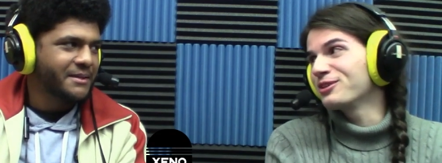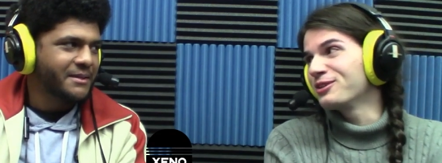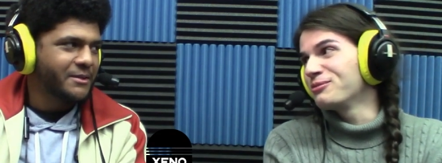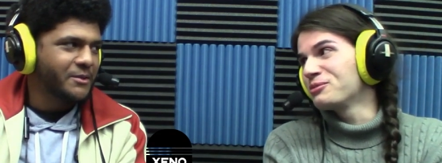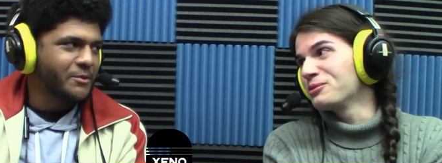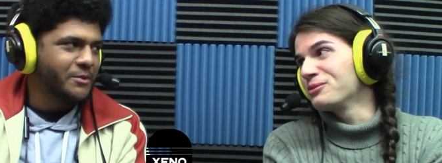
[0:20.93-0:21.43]

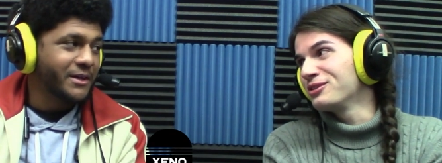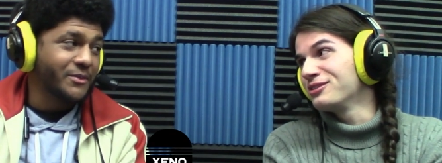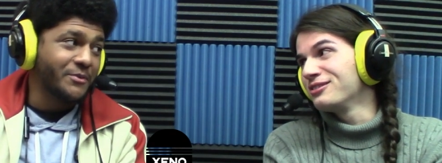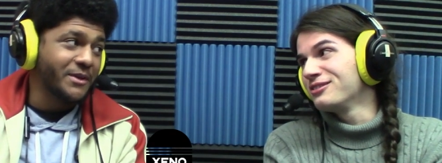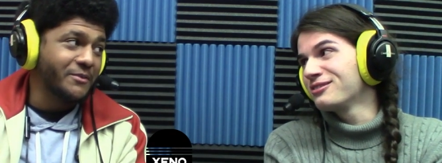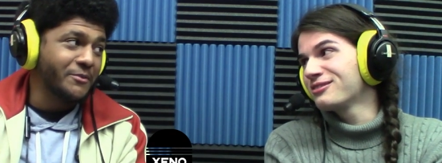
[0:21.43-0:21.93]
Speaker 1: You're a cool guy.
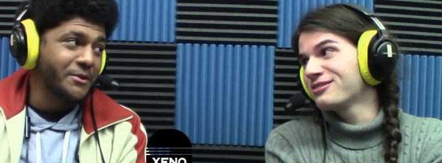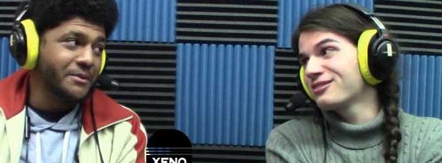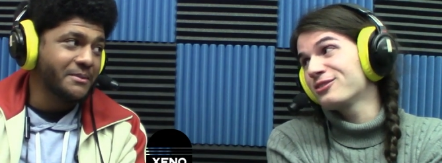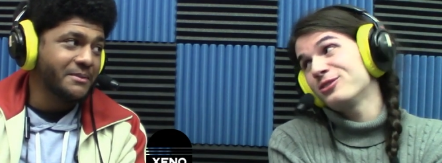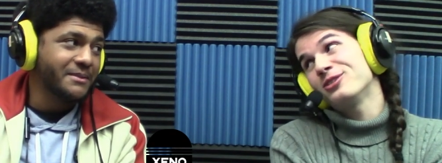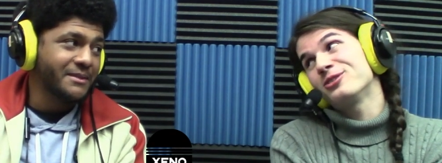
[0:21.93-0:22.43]
Three in a row?
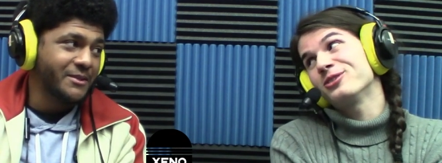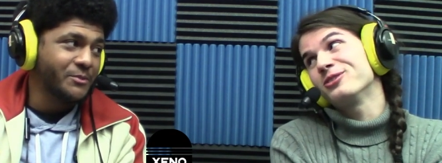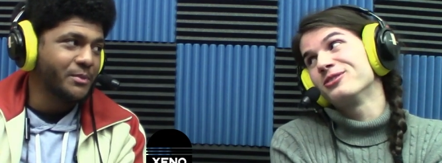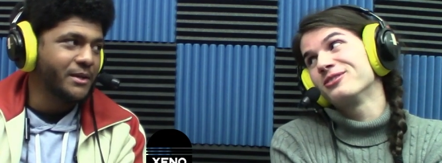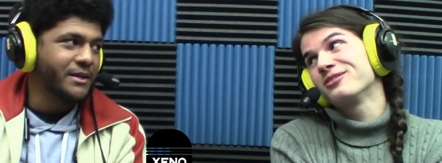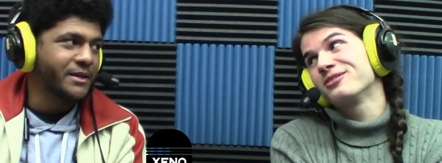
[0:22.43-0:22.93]
Three in a row. That's
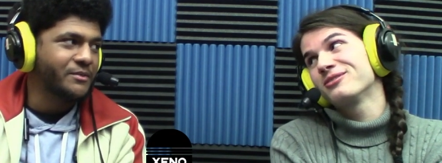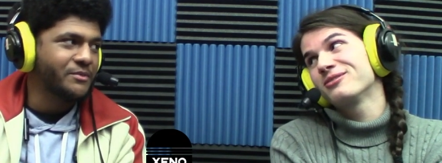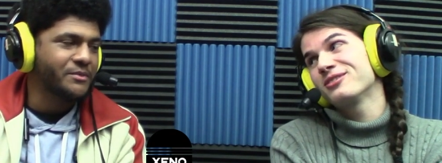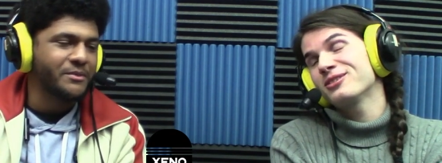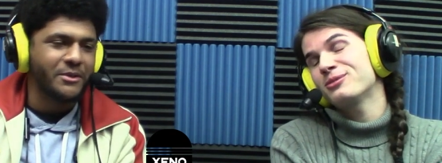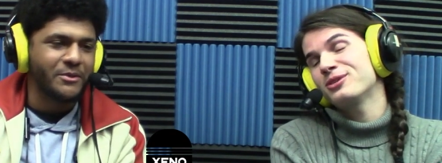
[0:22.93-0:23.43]
pretty
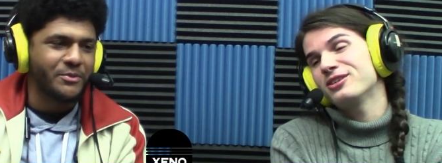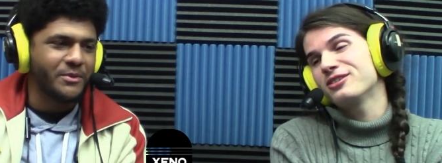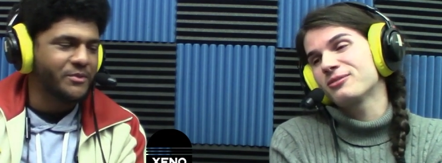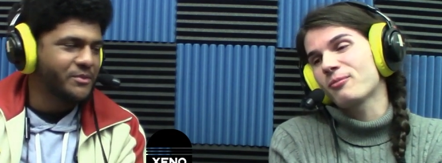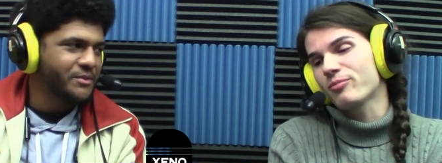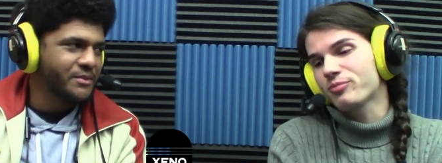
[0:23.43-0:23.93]
nice. You know,
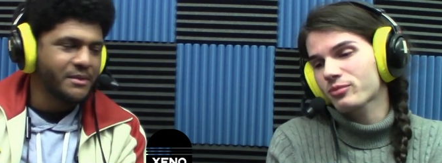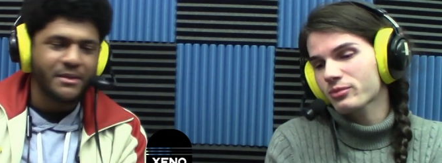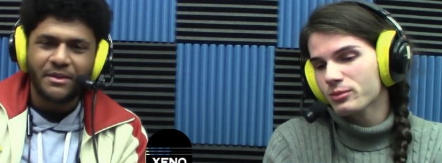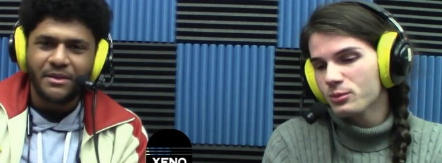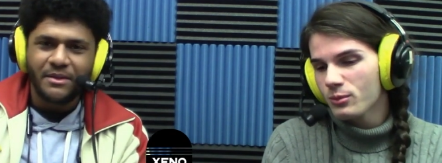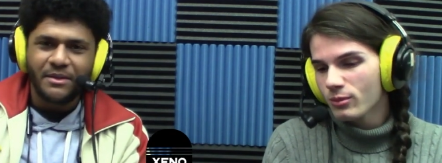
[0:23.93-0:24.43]
three's
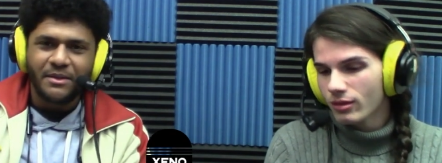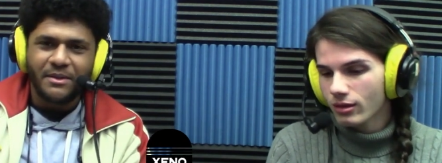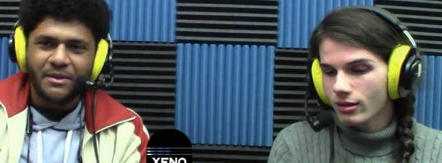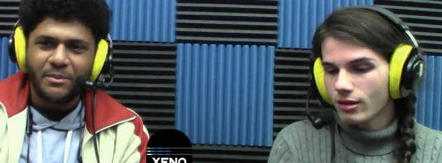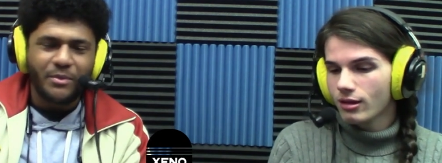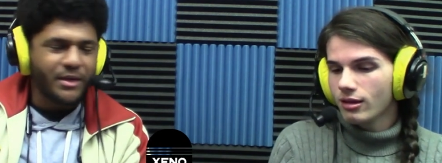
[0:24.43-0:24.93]

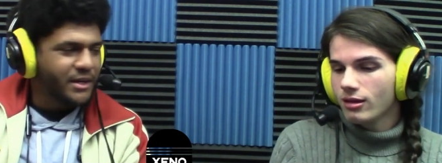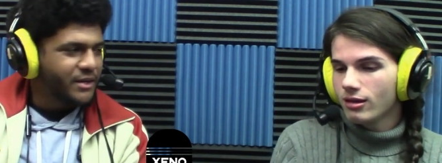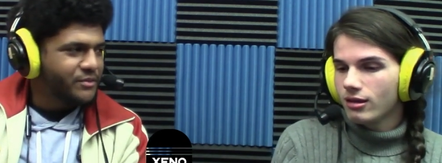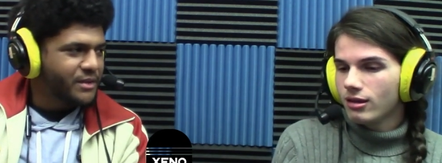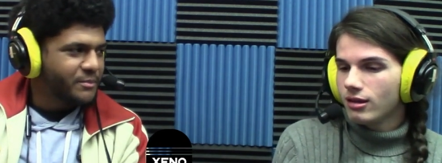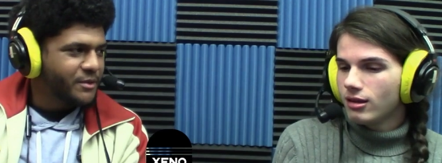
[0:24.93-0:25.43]
pretty
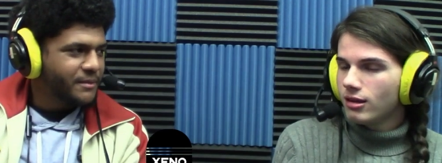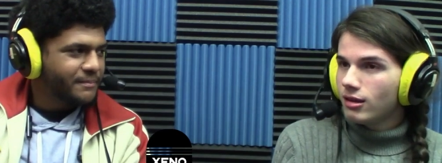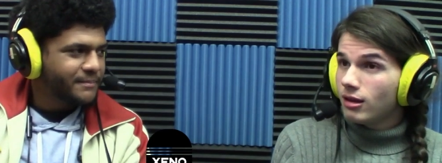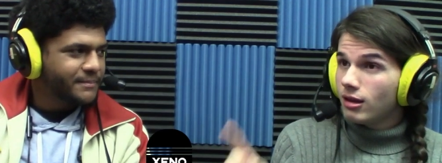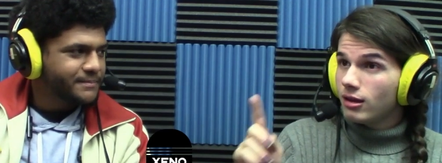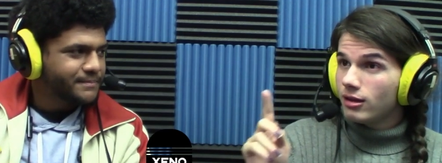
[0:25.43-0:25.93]
Speaker 2: nice number.
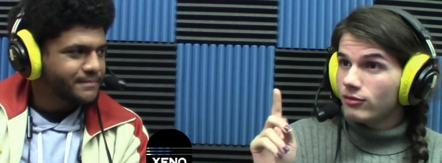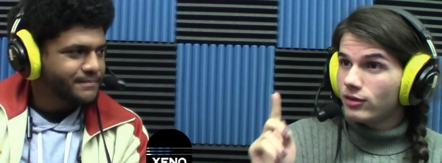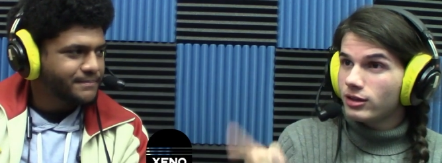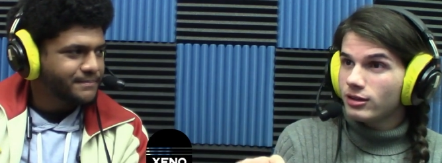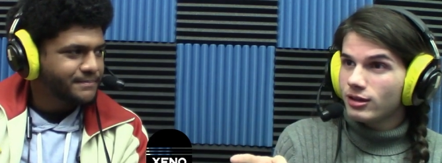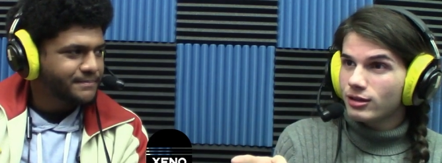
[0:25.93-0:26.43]
Uh,
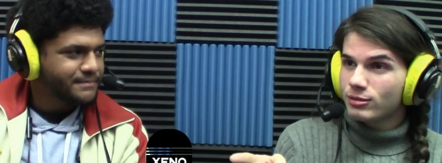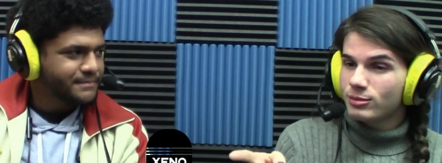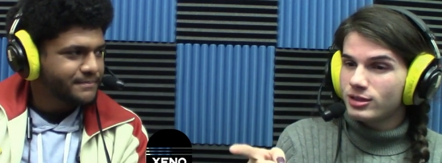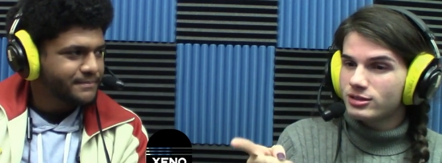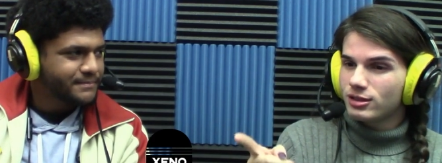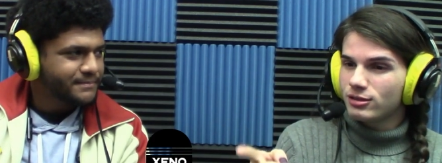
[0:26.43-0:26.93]
Venia asked
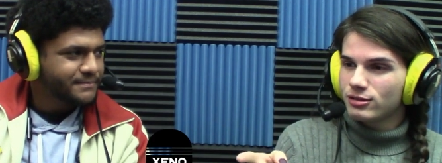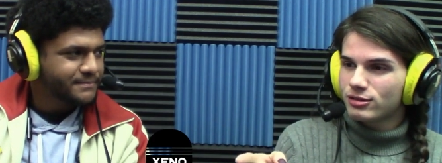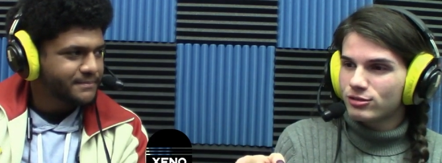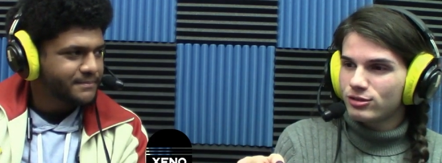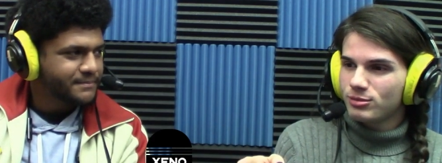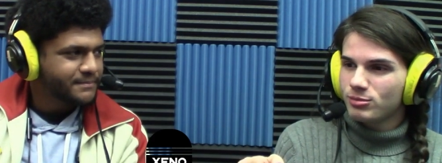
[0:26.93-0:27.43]
me to tell the
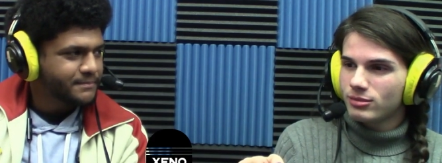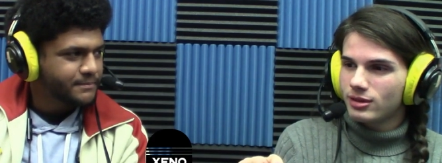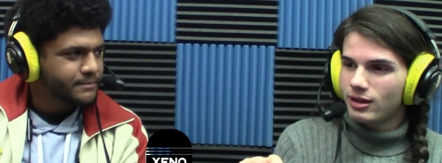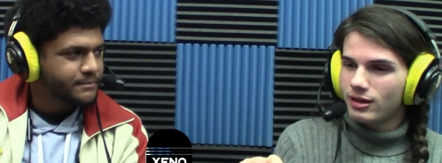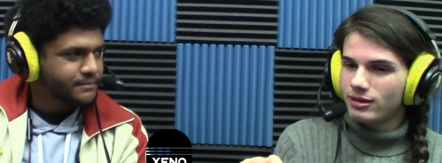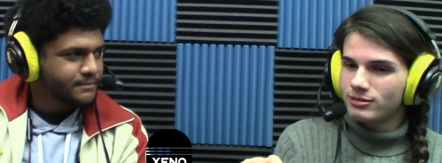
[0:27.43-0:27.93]
stream
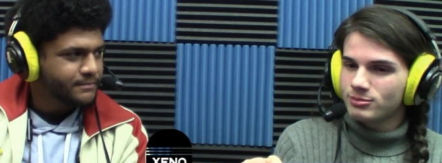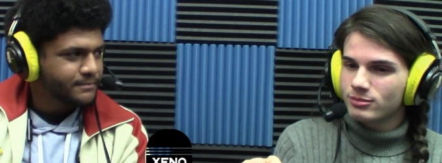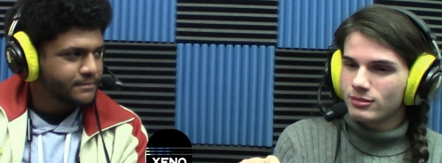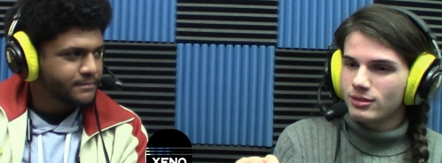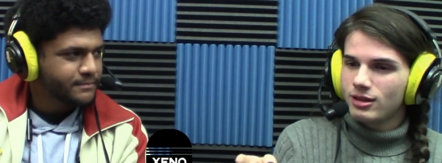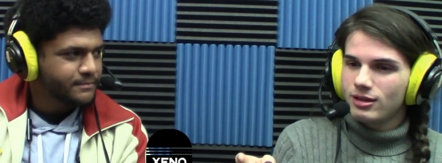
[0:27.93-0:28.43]
that mm -hmm
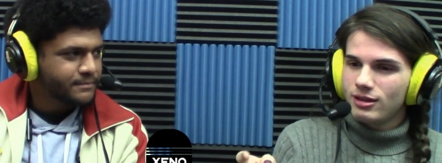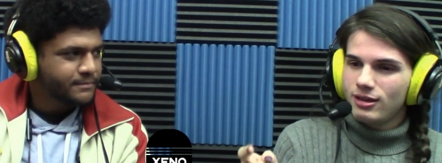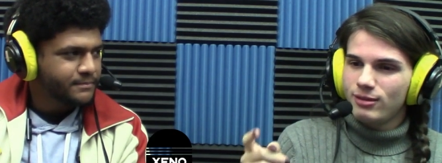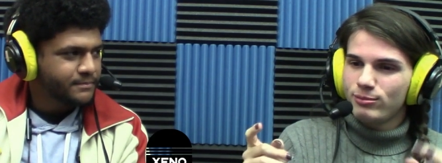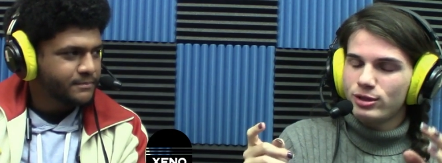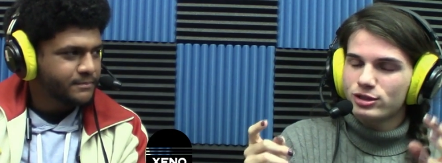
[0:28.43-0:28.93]

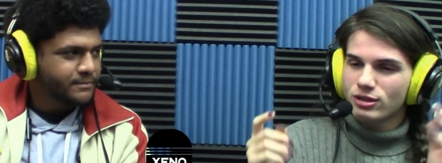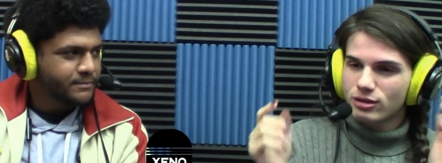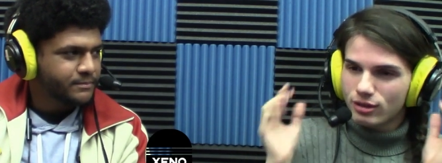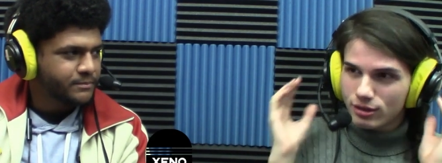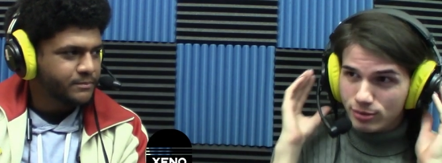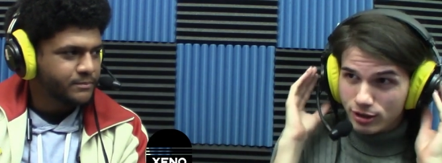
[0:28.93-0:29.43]
him pushing
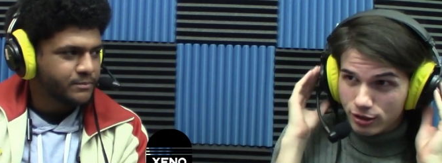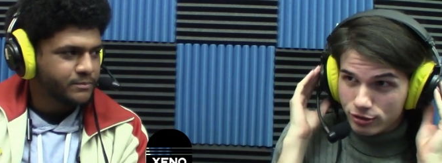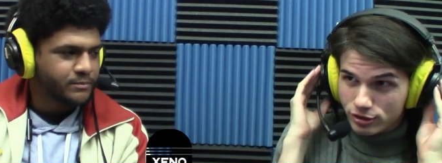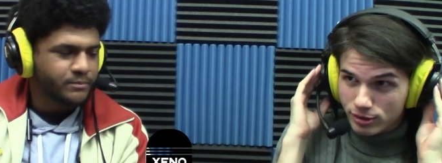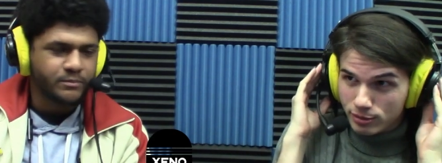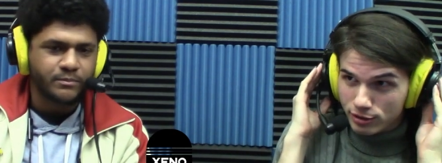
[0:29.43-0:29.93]
side B 100
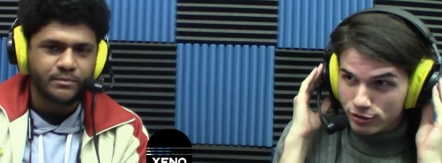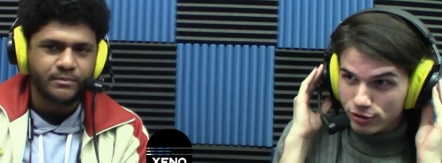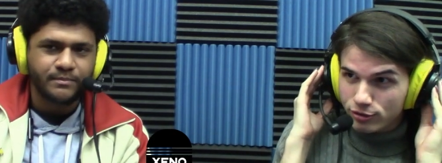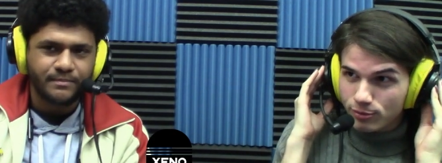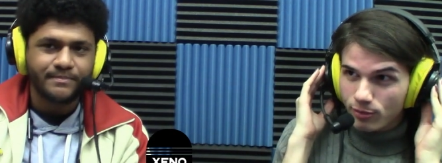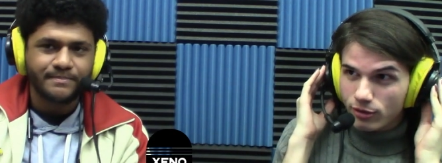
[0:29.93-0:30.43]
times in a row.